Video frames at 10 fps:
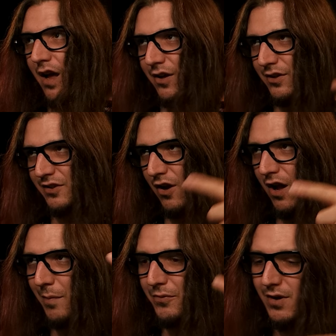hooked the
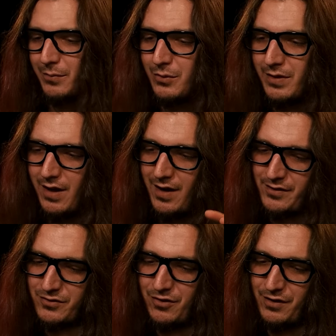hopper up to an
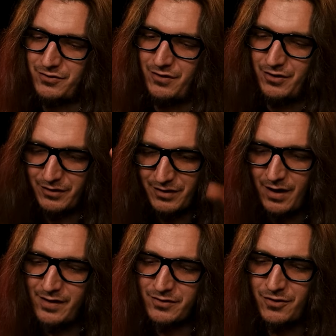ice crusher. I hooked the
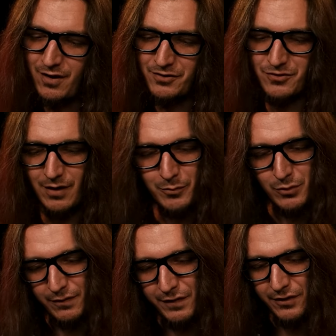ice crusher up
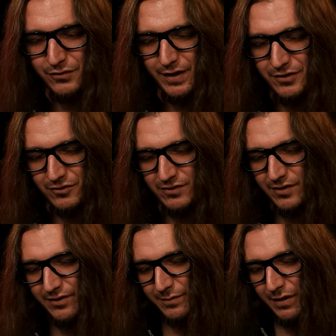to a filtration system.